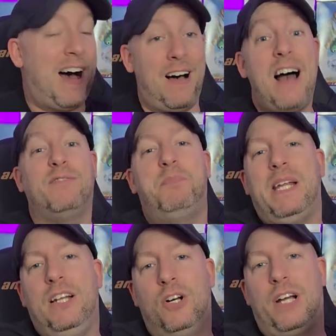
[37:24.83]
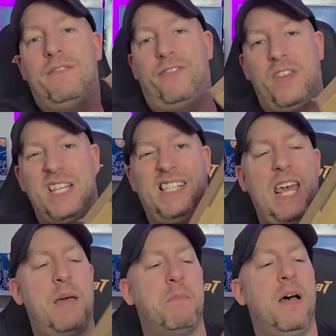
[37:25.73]
I have been looking for this
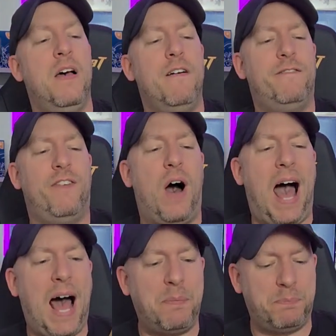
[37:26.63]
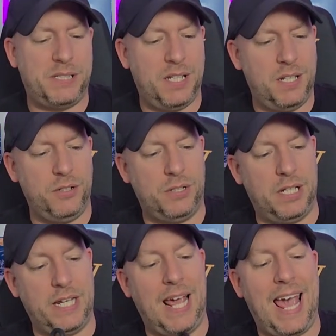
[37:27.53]
game for
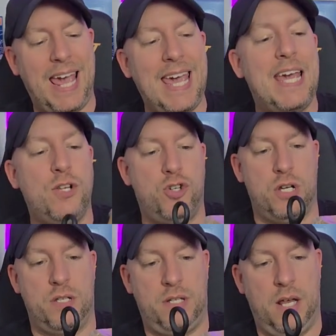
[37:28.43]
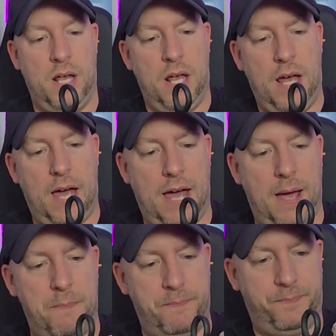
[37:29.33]
absolutely ages.
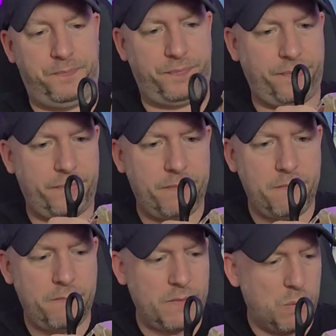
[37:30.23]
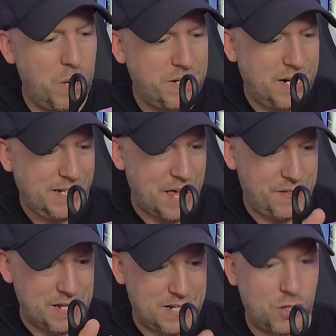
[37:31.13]
When did I
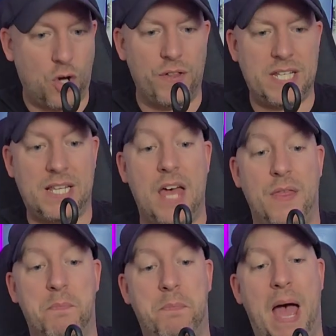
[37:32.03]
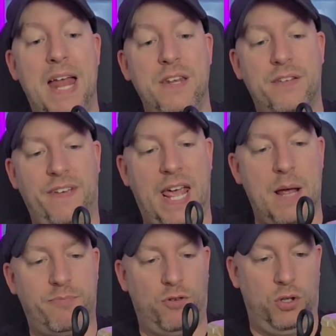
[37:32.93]
get this? I got this at the end of
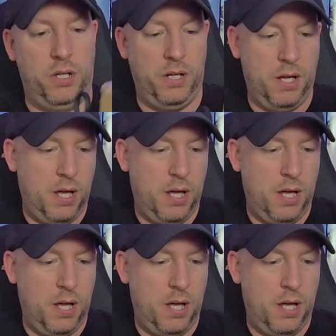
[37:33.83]
April.